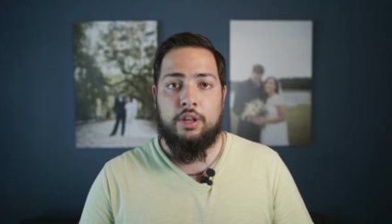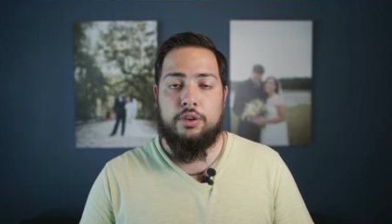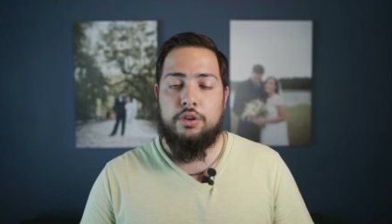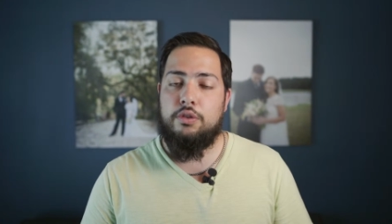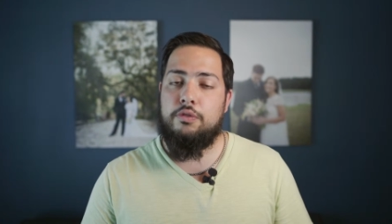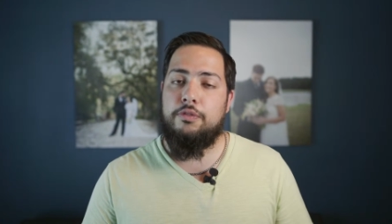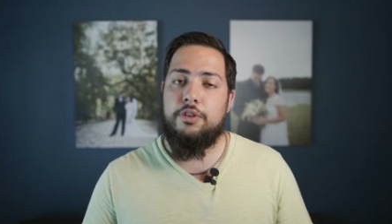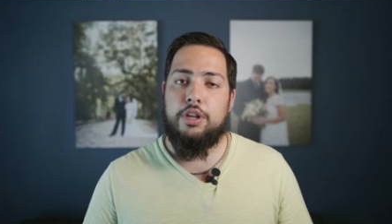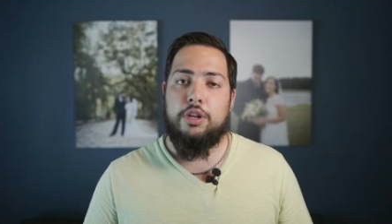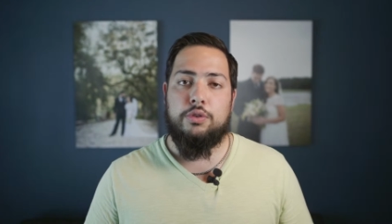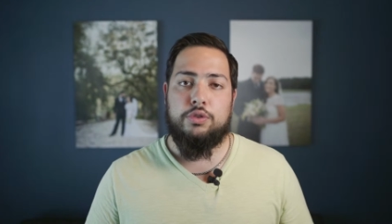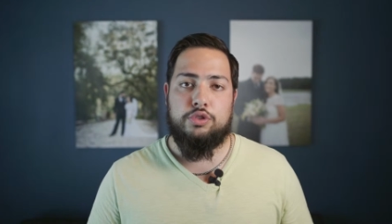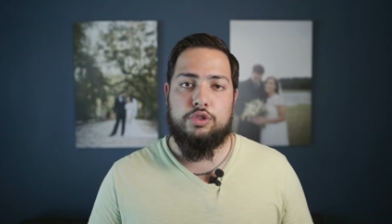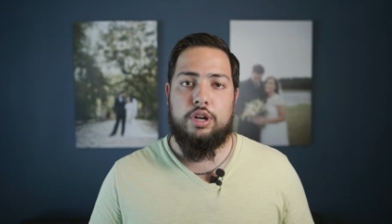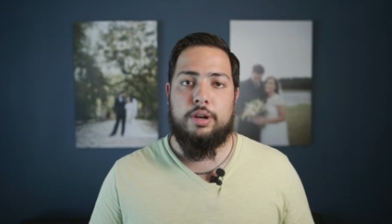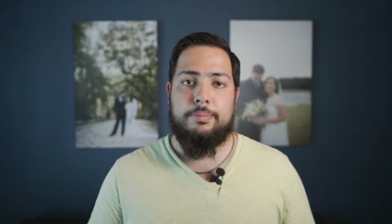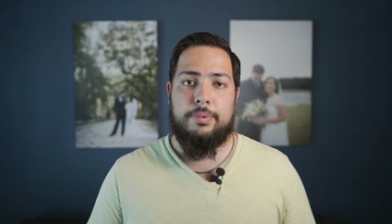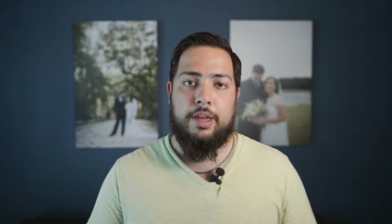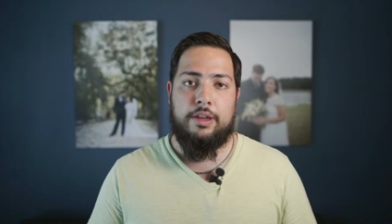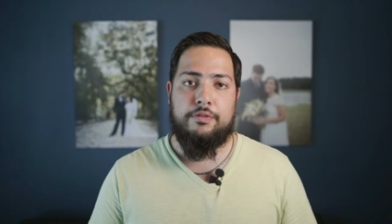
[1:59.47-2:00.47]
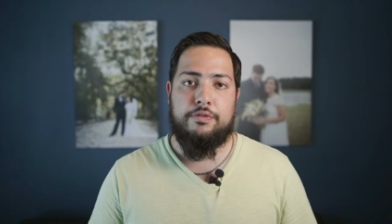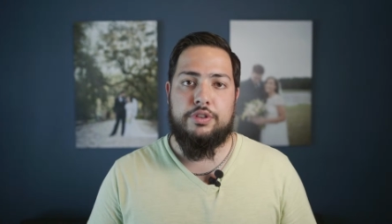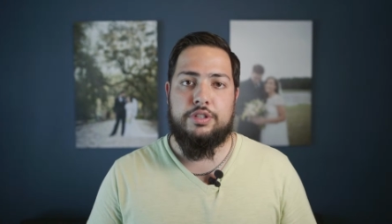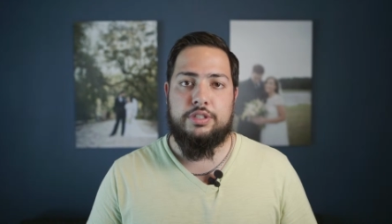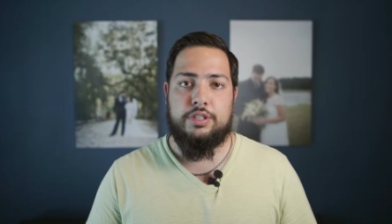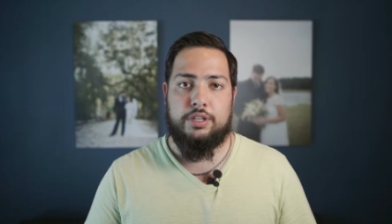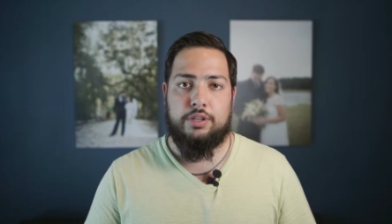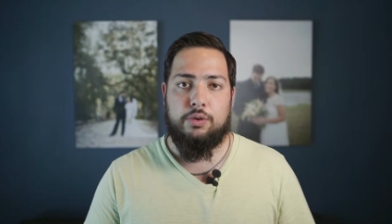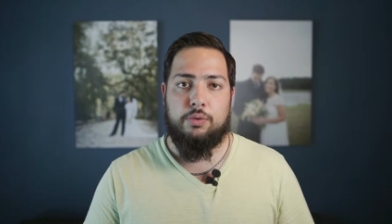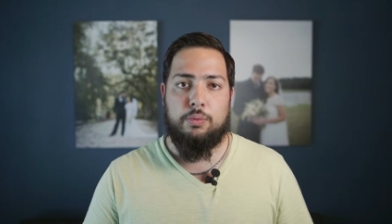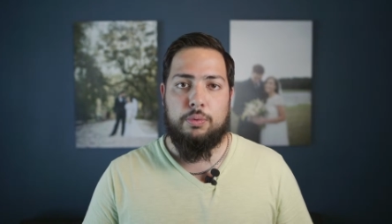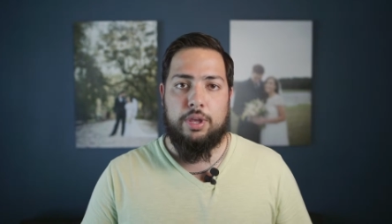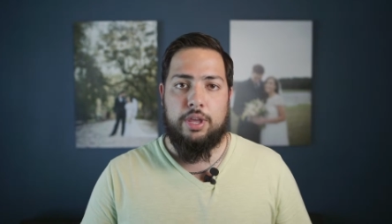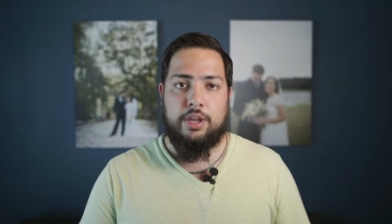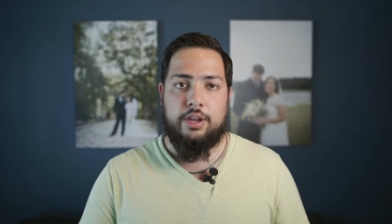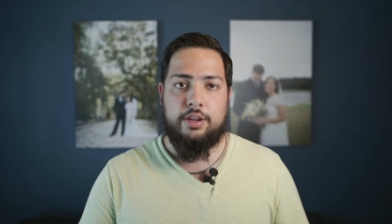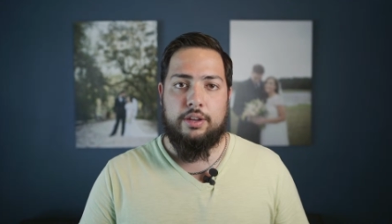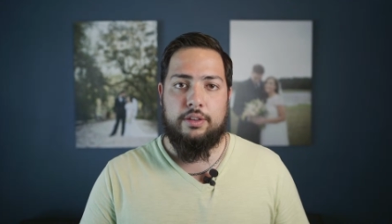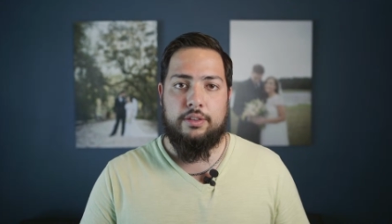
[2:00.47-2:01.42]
New videos drop every single week.